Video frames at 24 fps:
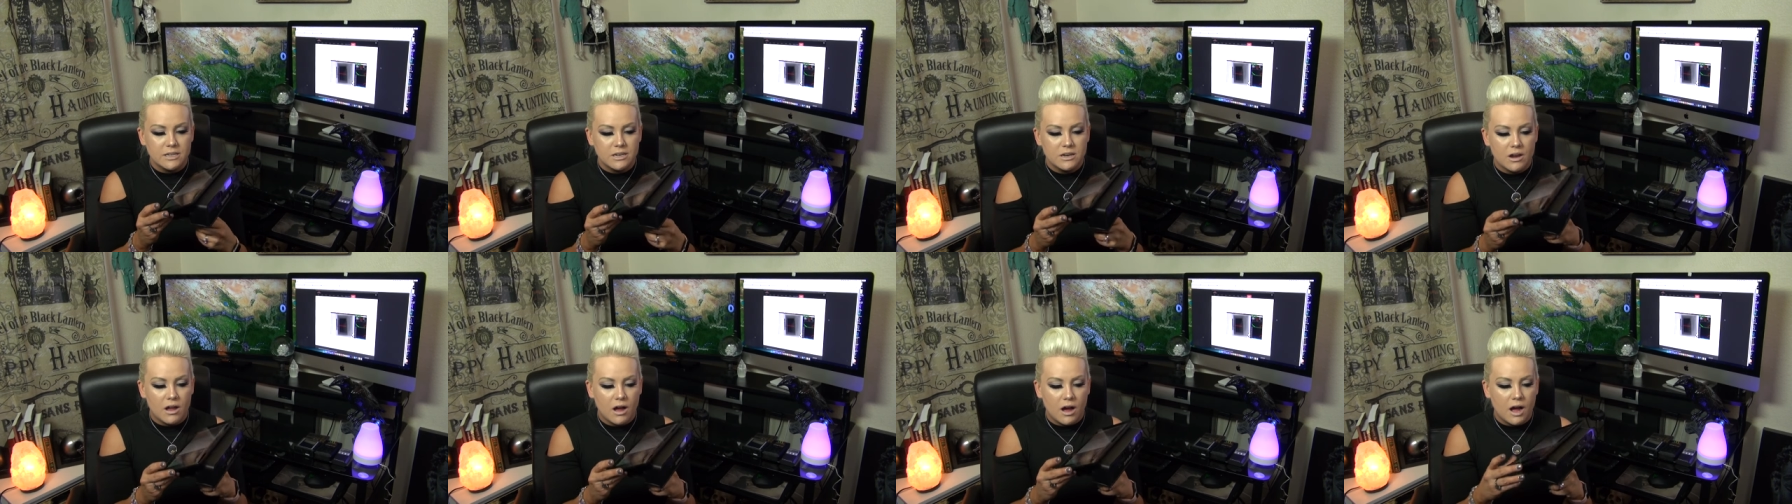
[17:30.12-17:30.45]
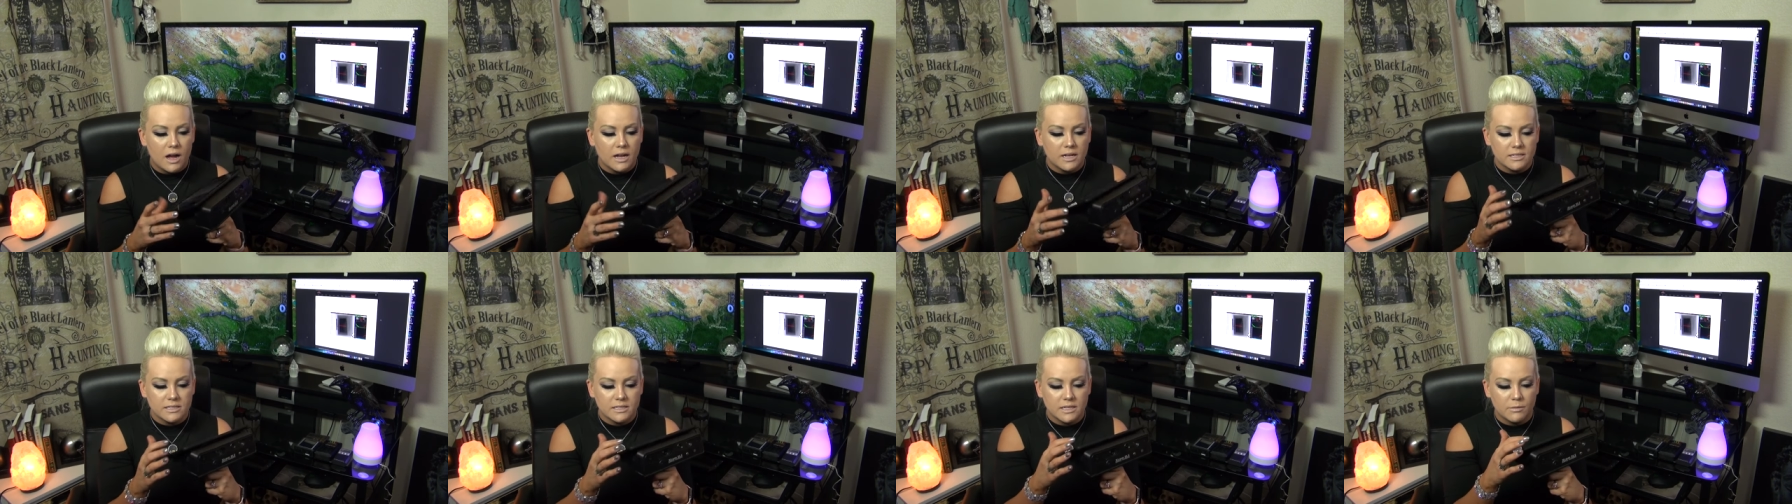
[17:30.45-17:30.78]

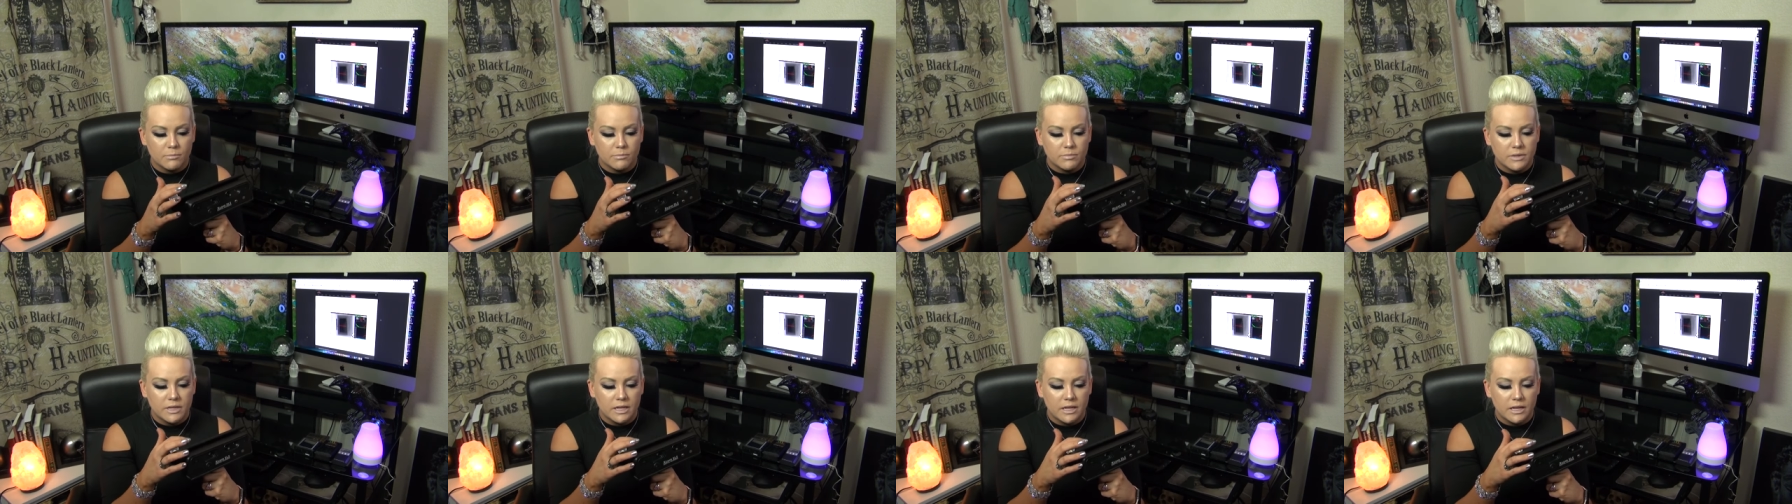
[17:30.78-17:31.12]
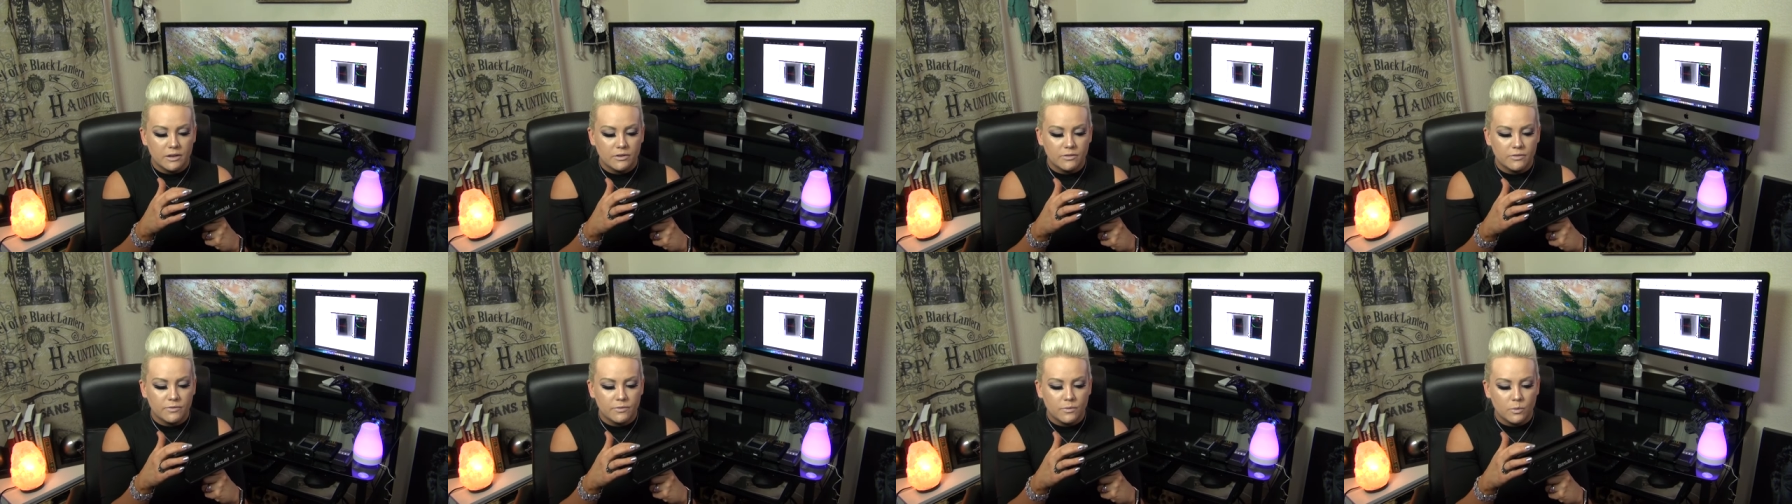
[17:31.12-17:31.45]
not
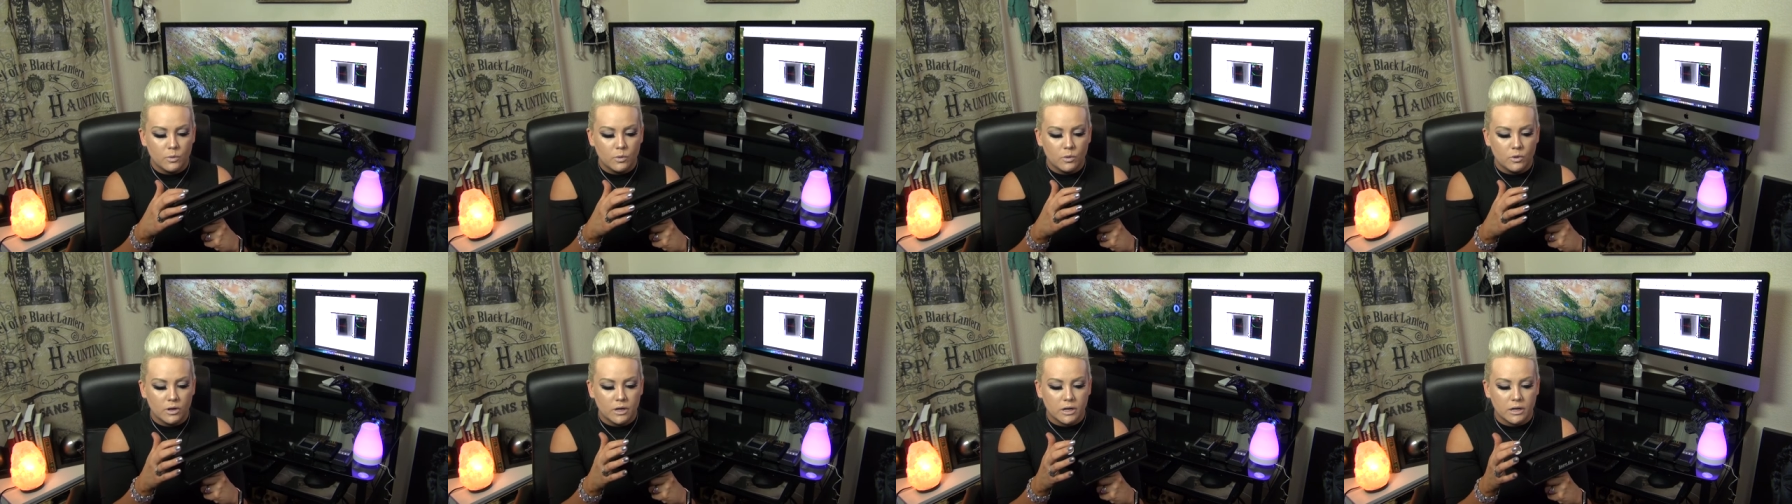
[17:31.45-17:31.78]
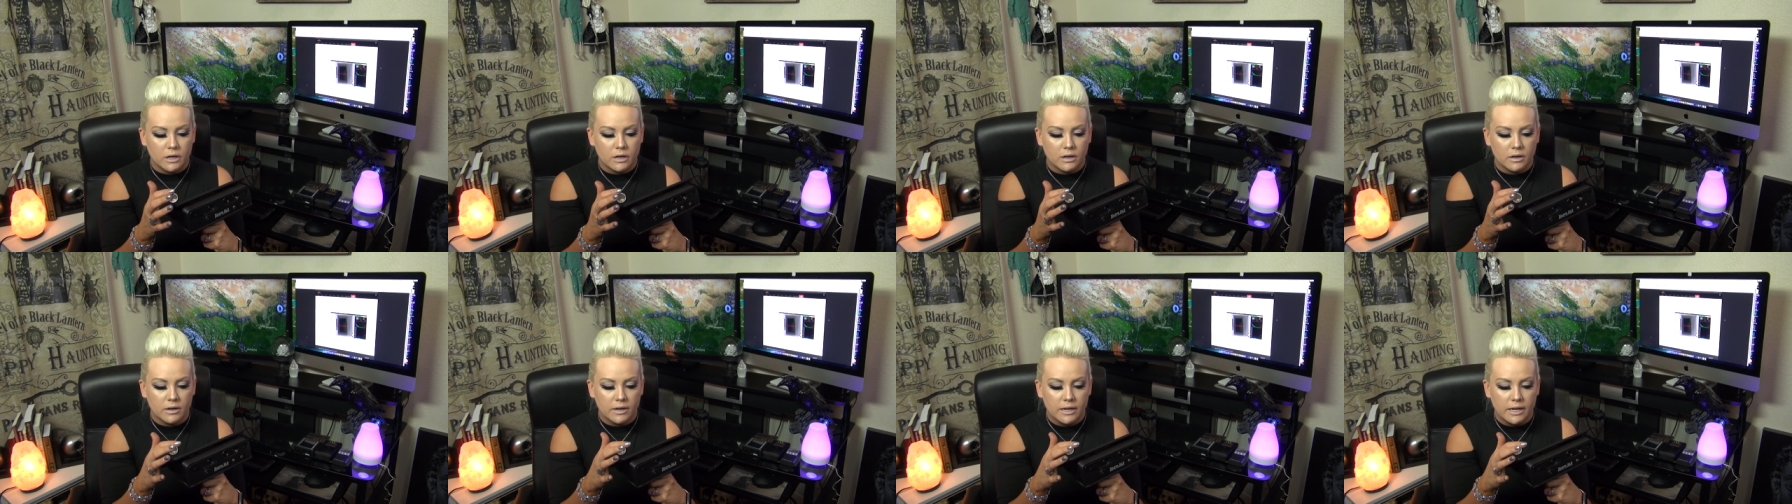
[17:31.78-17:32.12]
something
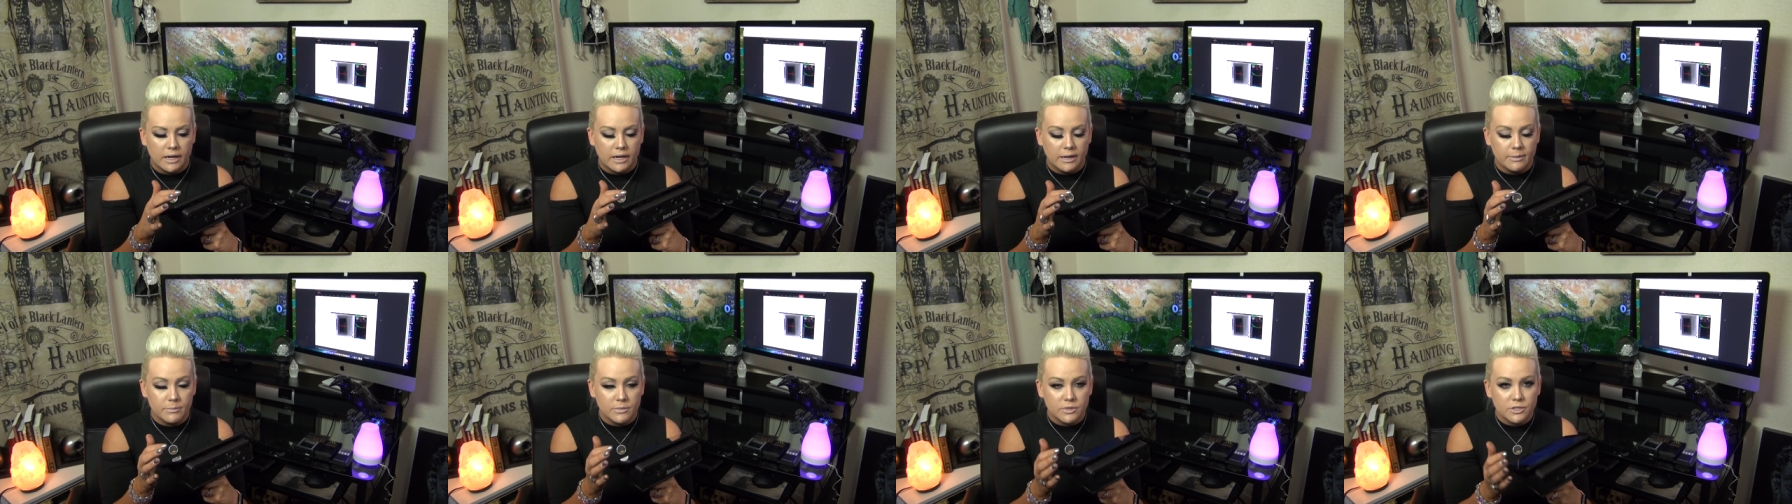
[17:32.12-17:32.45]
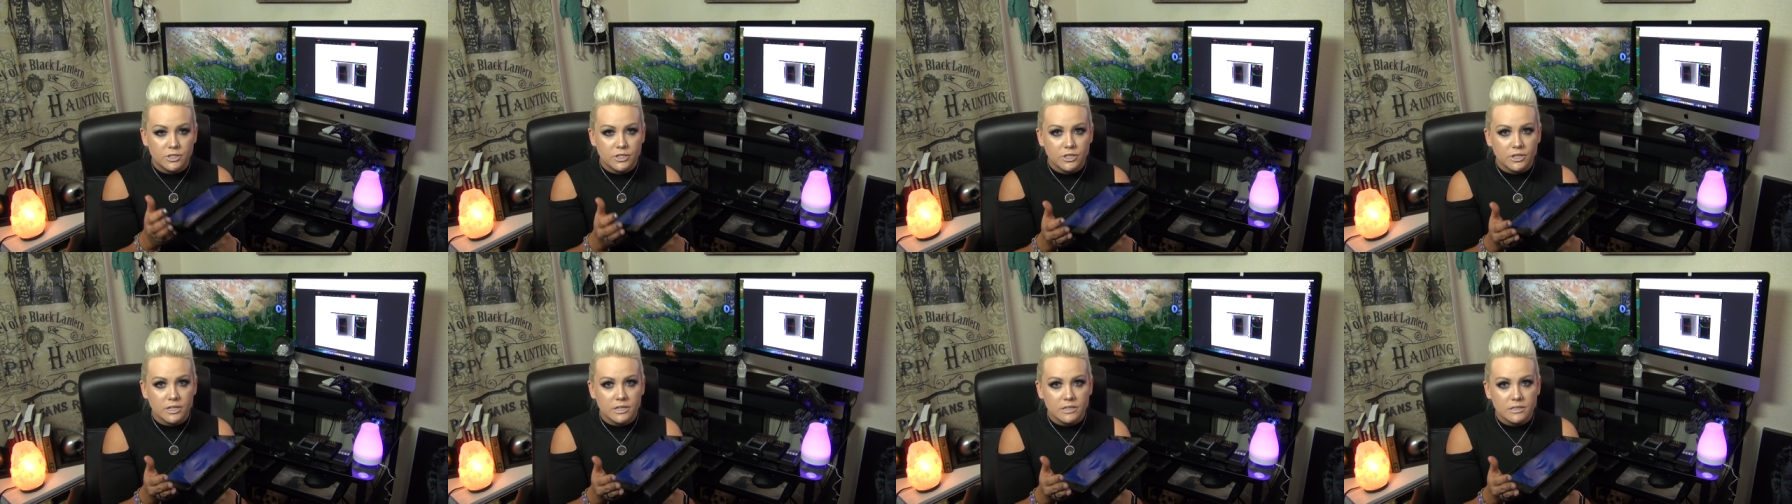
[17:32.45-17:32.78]
for
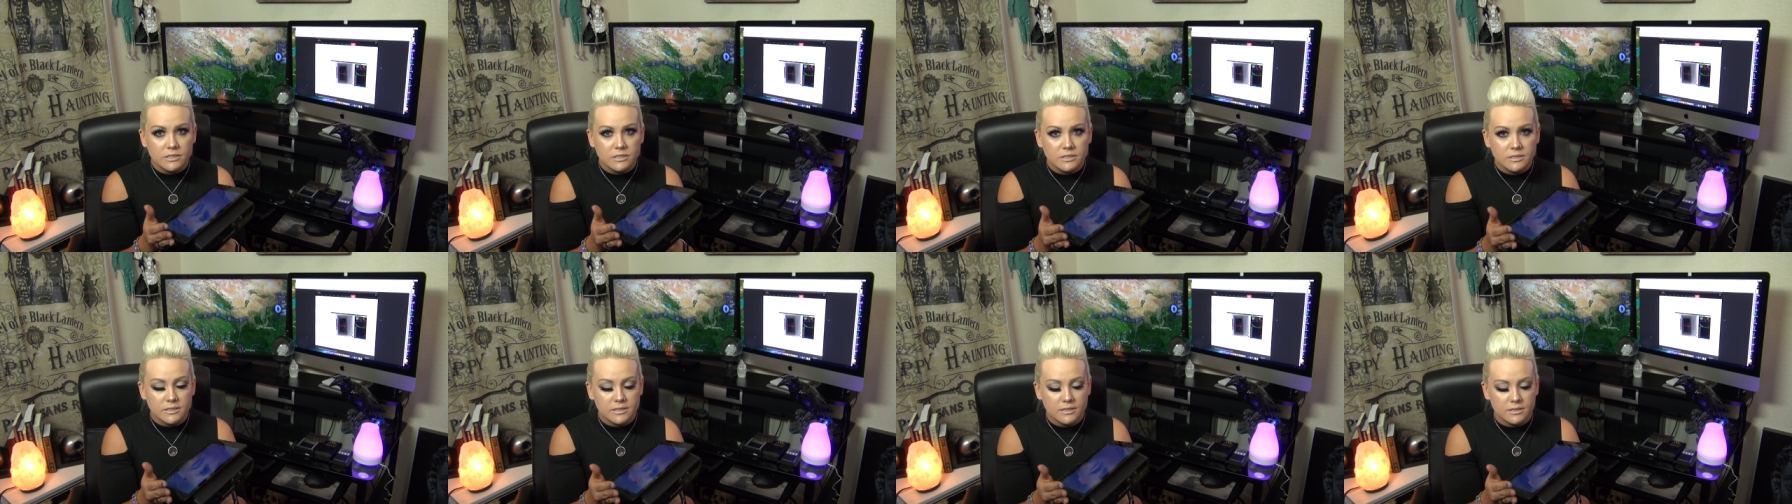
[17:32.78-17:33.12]
amateurs.